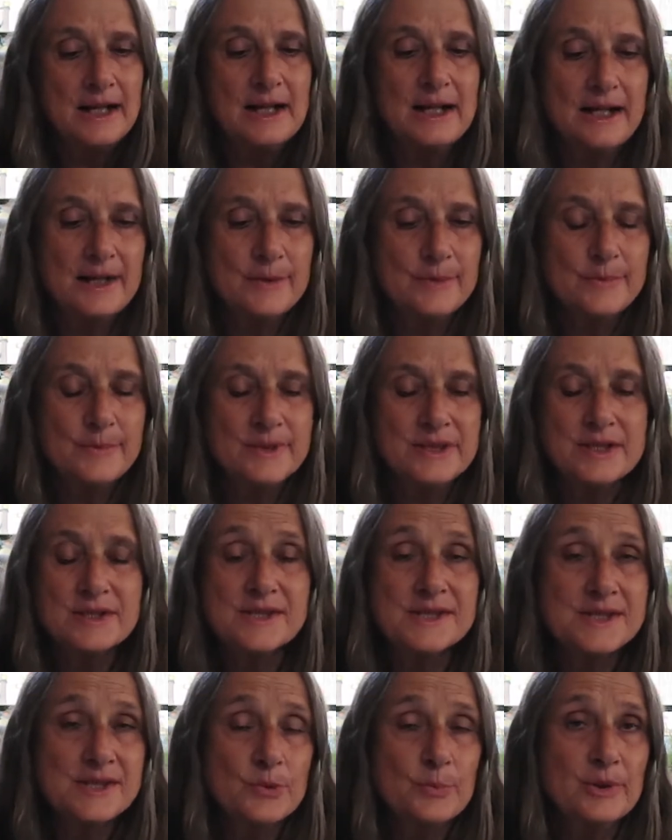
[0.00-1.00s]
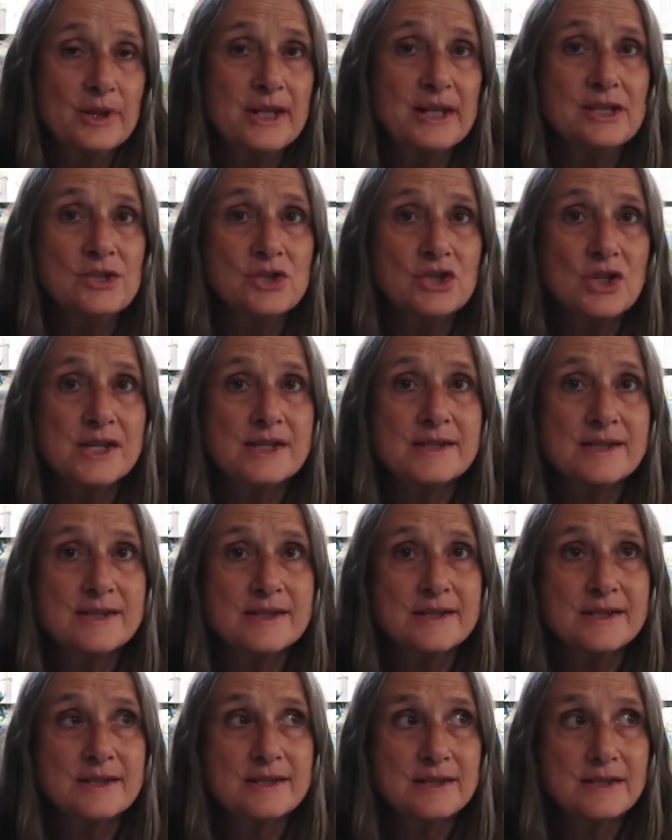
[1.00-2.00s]
Um, but there's still plenty.
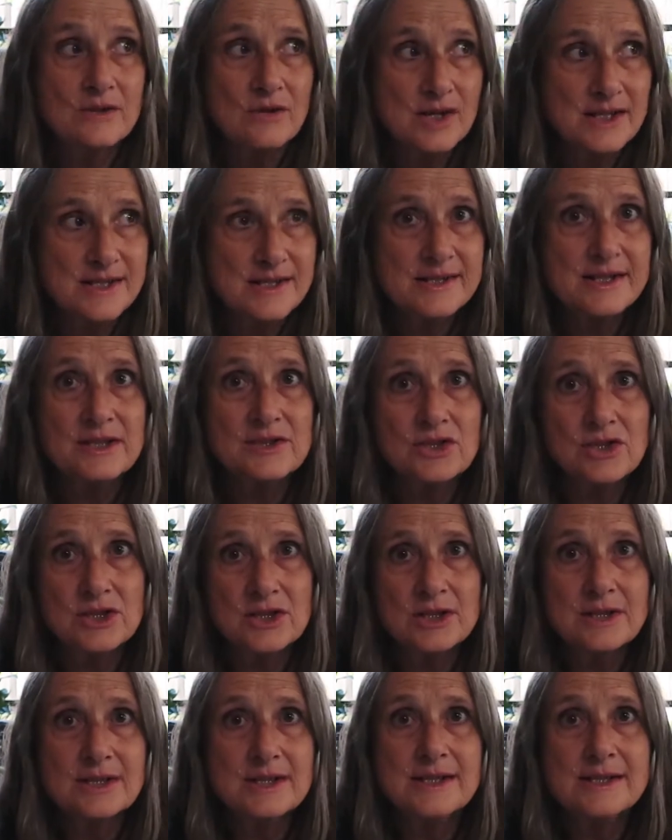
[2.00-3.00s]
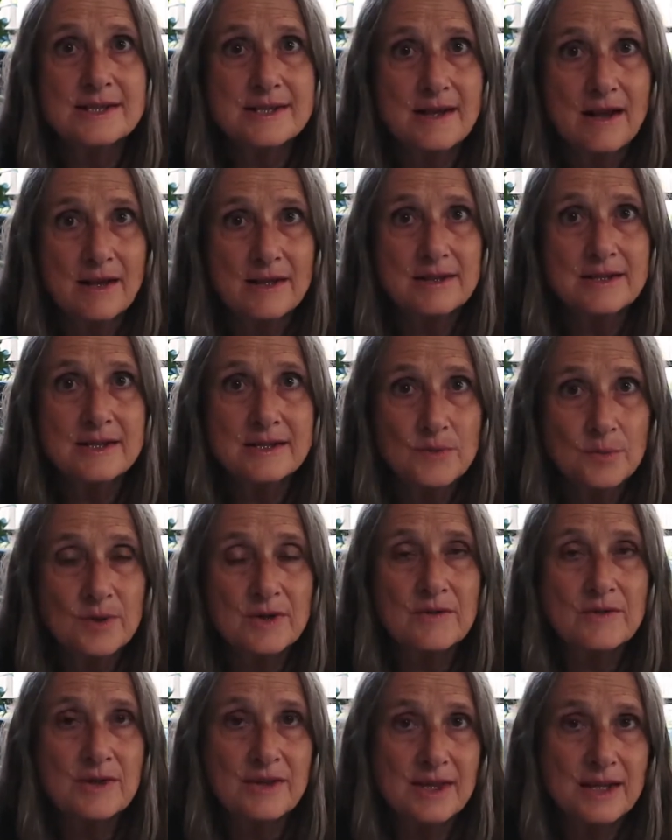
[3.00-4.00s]
Just cross stitch is on is one
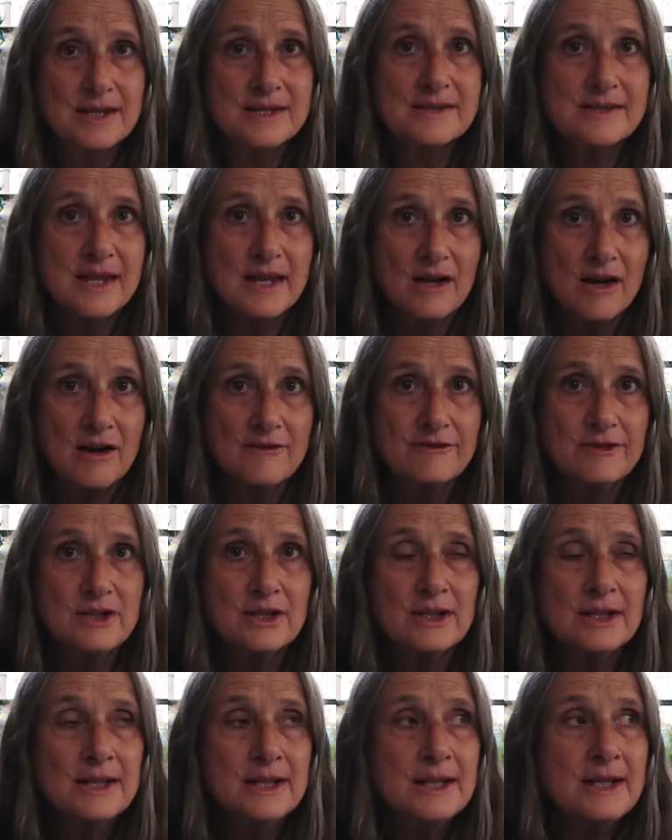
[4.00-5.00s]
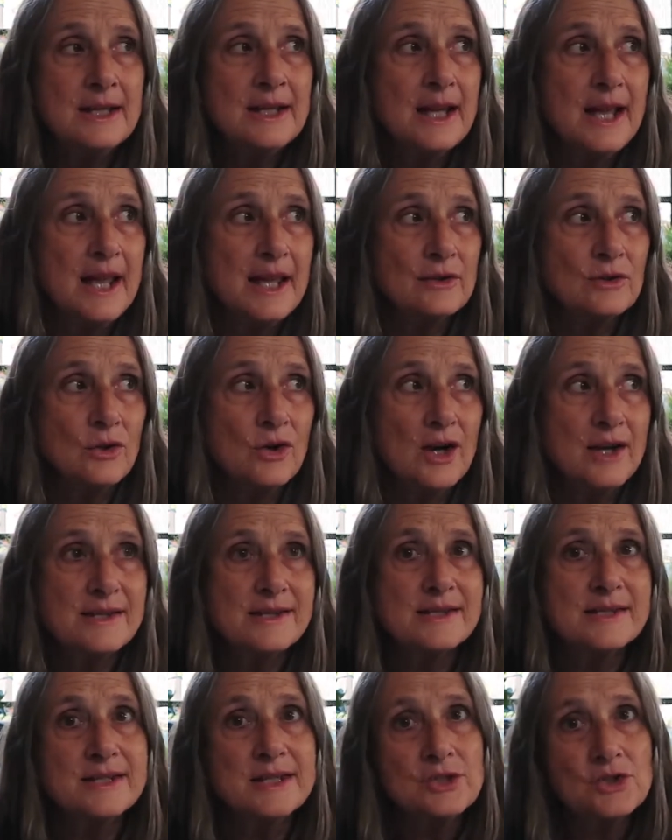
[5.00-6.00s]
of the things they offer, and
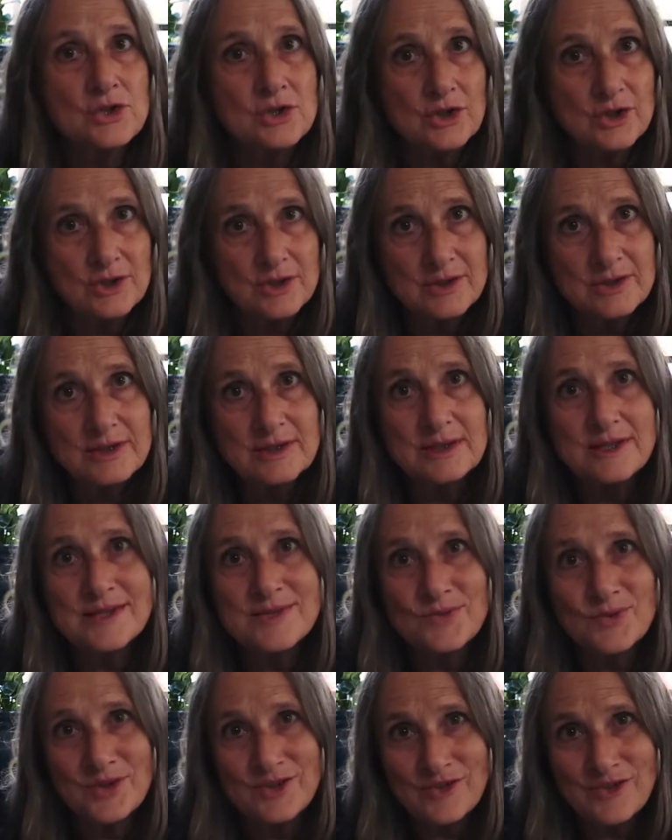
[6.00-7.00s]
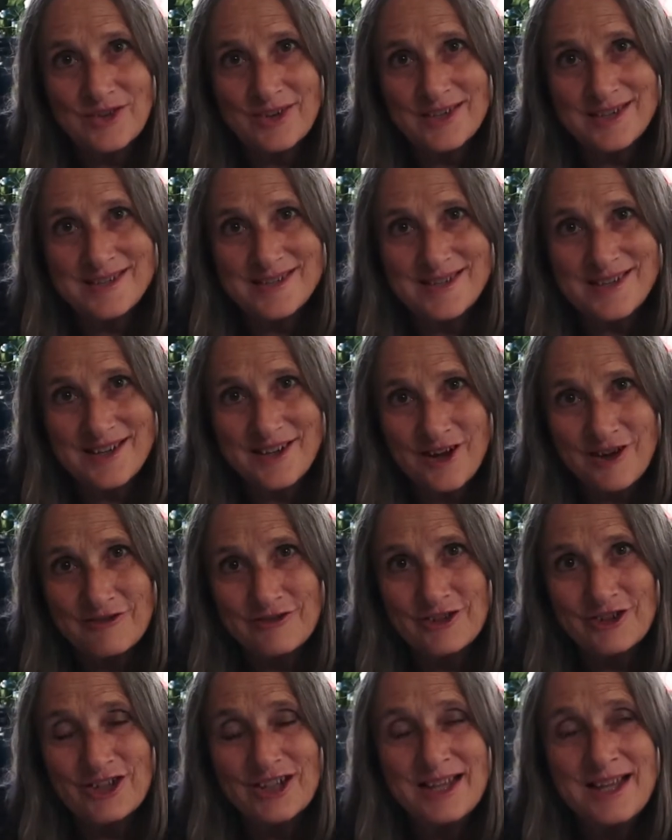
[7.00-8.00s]
cross stitcher is one of the things they
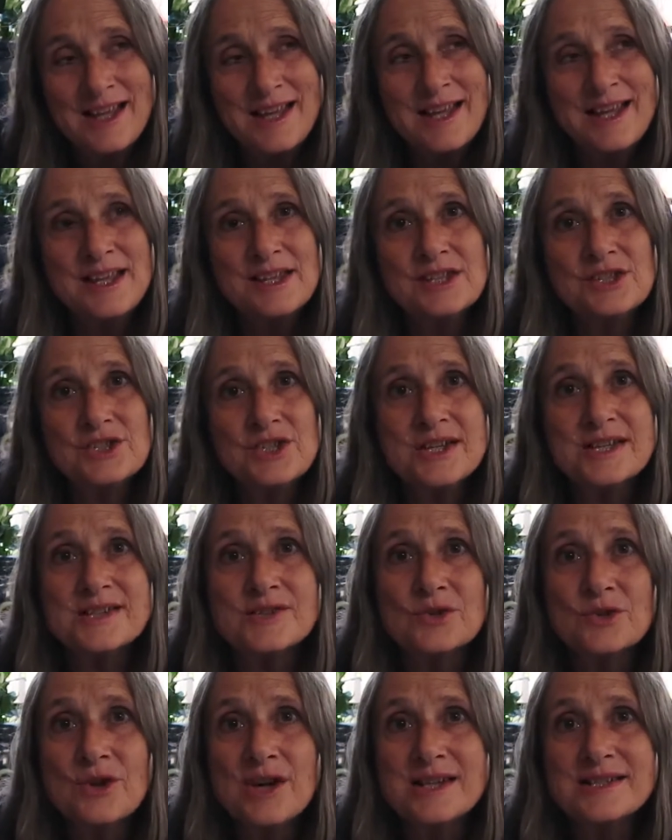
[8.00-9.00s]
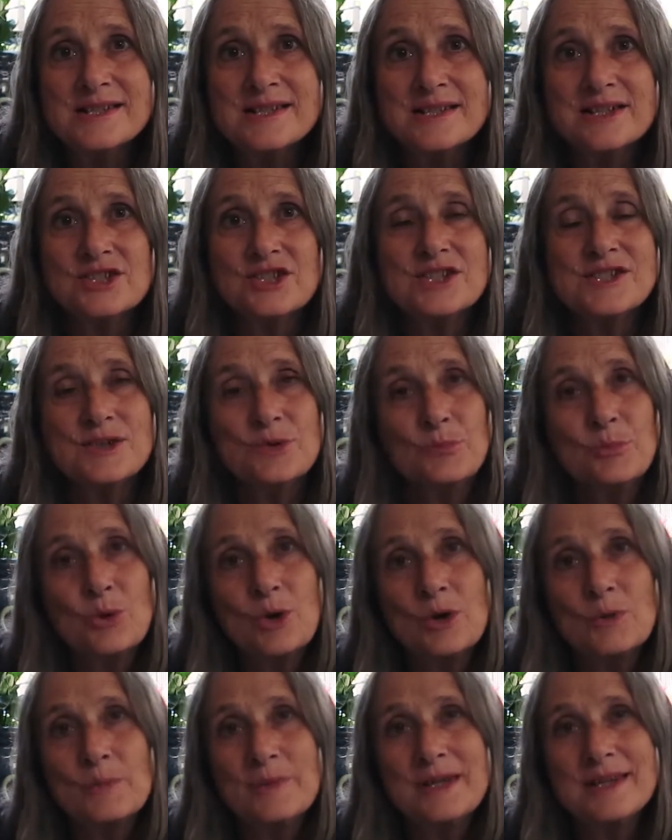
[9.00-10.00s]
offer. The just cross stitch is
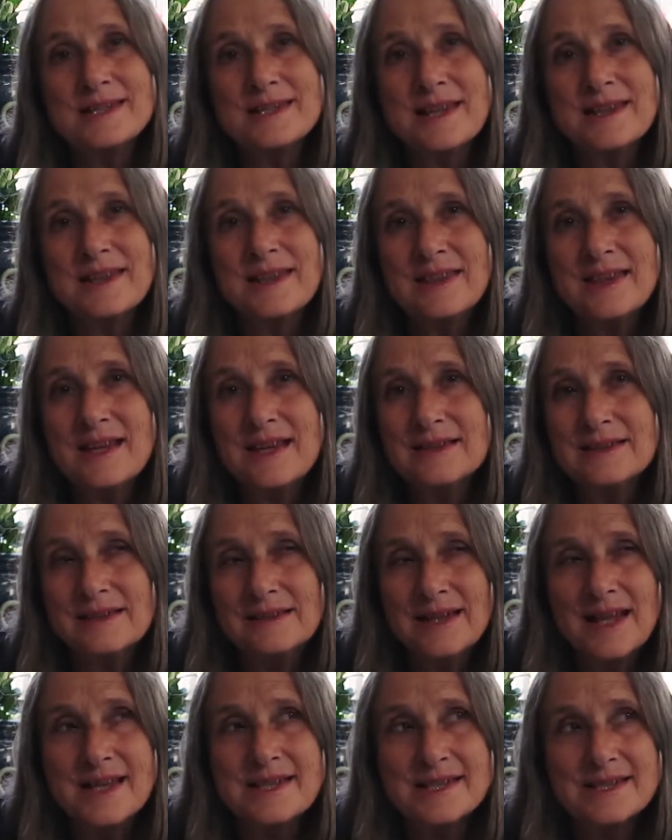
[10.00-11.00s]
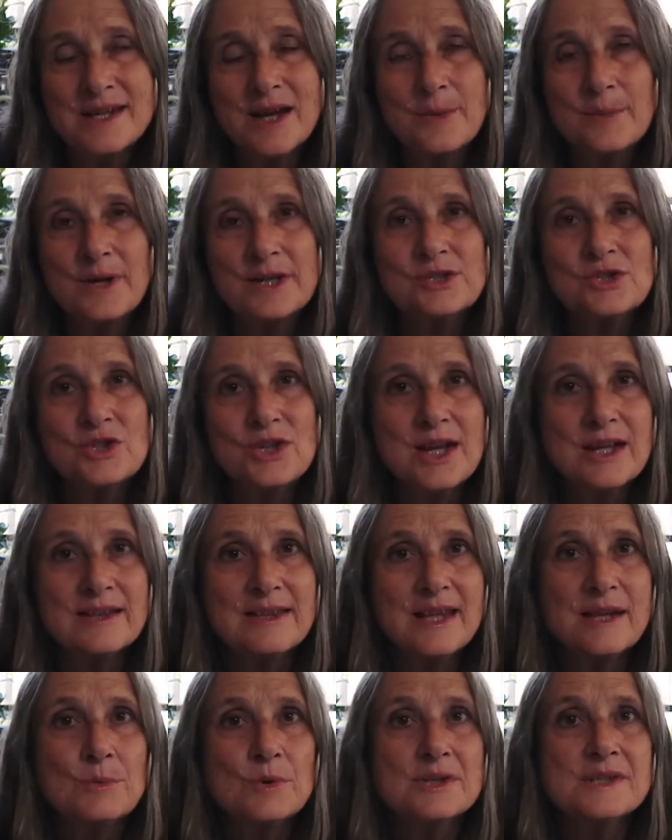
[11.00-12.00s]
important because I think the last time I
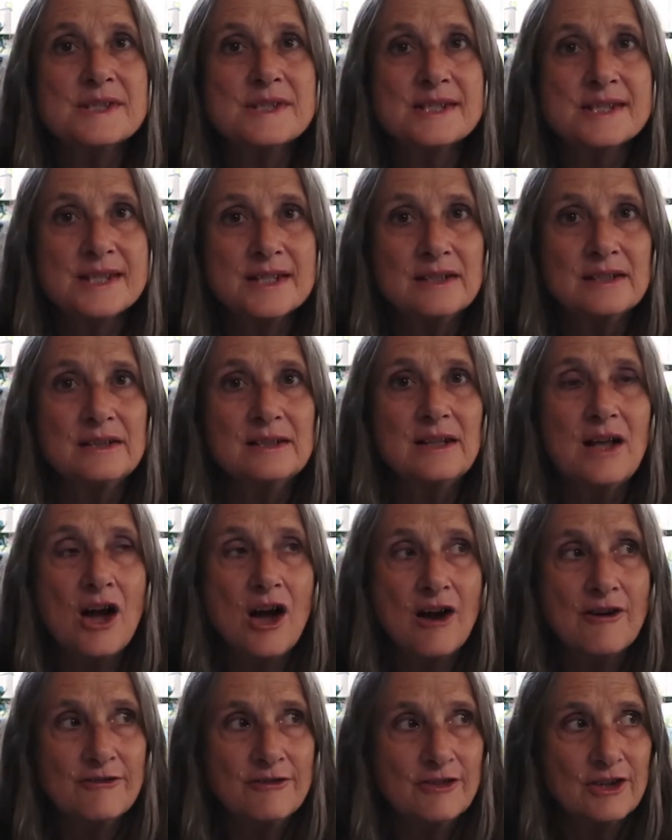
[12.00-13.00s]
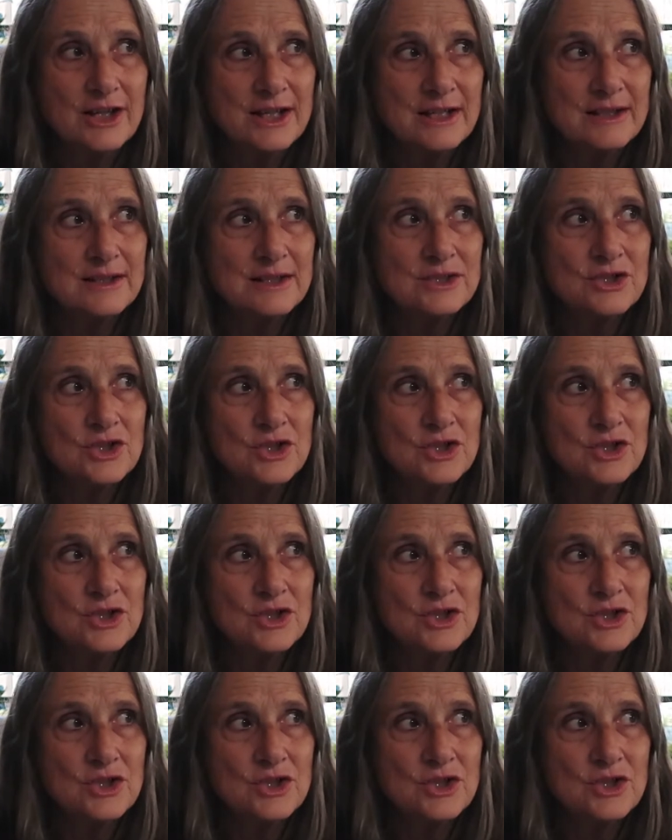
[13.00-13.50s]
checked, they were still offering the